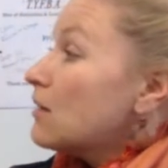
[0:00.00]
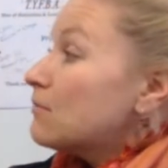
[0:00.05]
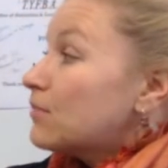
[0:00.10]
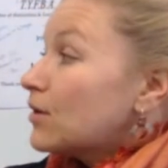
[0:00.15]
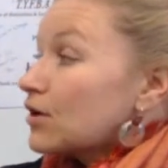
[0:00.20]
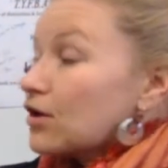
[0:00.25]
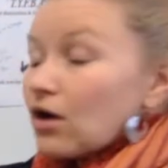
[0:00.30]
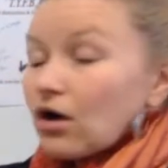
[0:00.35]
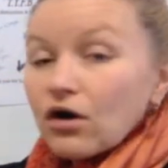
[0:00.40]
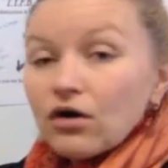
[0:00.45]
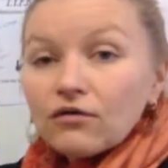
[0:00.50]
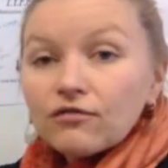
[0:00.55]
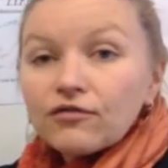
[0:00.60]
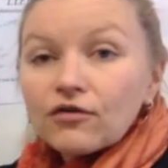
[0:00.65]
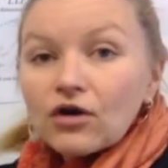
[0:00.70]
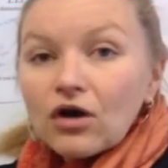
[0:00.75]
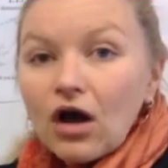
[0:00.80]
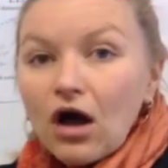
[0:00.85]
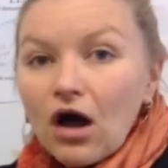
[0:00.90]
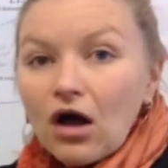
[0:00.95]
but
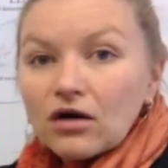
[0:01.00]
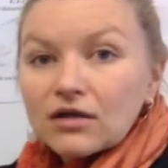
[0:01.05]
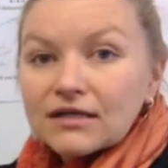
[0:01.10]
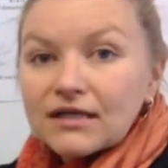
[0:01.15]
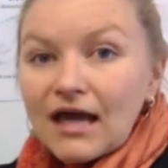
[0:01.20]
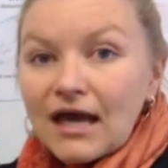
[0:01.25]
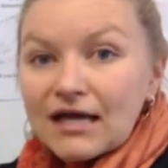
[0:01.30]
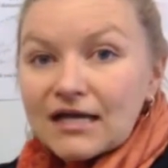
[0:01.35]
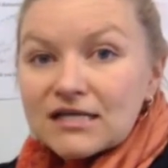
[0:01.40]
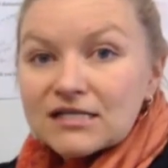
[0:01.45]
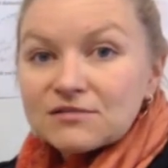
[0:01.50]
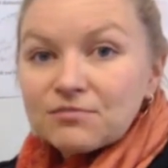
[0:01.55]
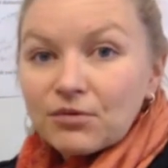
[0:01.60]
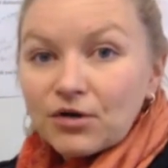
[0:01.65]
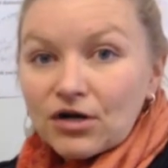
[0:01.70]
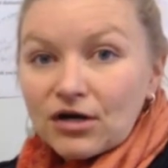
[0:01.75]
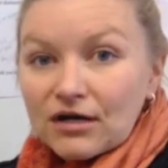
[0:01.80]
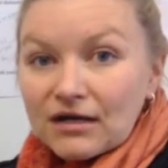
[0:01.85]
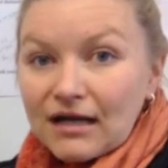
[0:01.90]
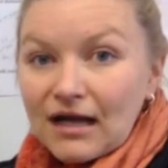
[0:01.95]
overall,
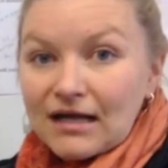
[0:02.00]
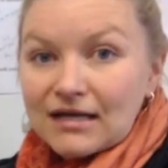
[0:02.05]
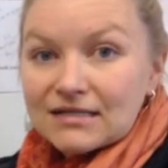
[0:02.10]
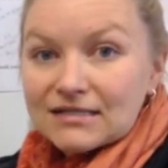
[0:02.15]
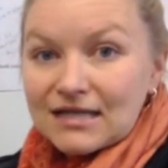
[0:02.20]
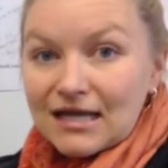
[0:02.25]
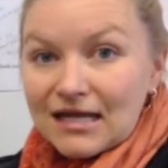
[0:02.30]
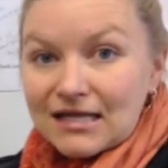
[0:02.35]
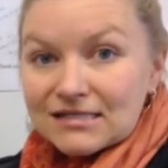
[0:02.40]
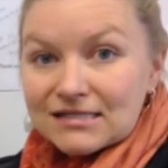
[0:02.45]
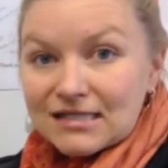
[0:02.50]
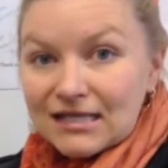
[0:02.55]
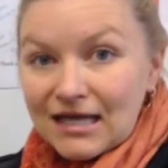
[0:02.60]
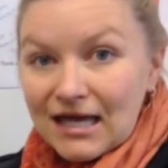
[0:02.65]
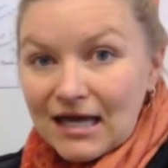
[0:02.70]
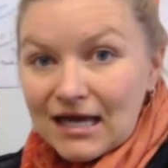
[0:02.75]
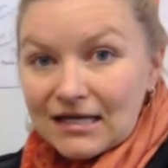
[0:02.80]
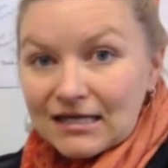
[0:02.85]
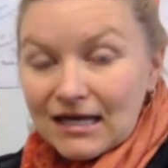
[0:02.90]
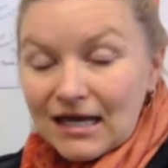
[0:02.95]
Gettysburg kind of takes the
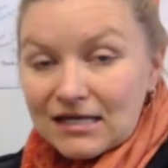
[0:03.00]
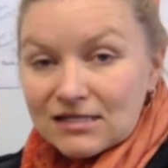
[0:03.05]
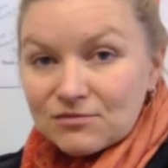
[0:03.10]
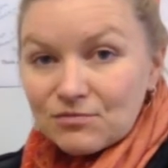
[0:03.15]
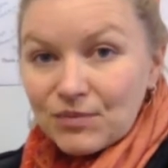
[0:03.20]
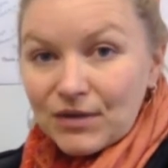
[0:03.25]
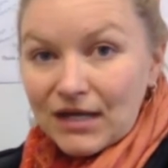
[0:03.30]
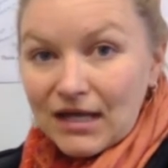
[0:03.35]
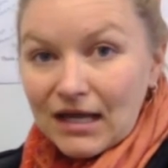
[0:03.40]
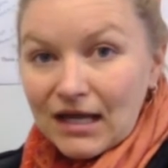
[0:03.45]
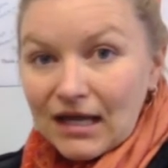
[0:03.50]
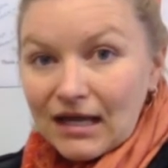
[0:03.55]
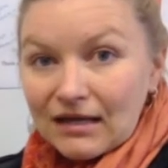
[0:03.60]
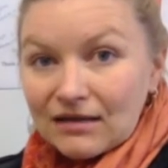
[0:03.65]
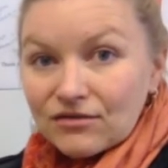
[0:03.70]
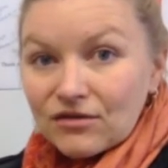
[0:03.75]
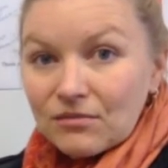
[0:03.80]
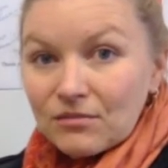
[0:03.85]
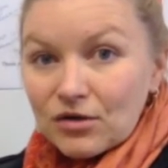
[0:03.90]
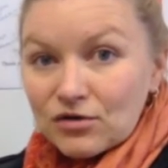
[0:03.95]
cake as
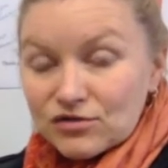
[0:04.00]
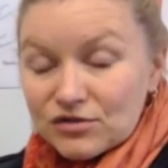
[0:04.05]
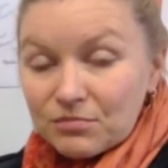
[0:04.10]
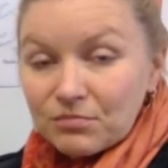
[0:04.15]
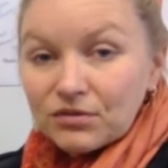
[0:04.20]
being the most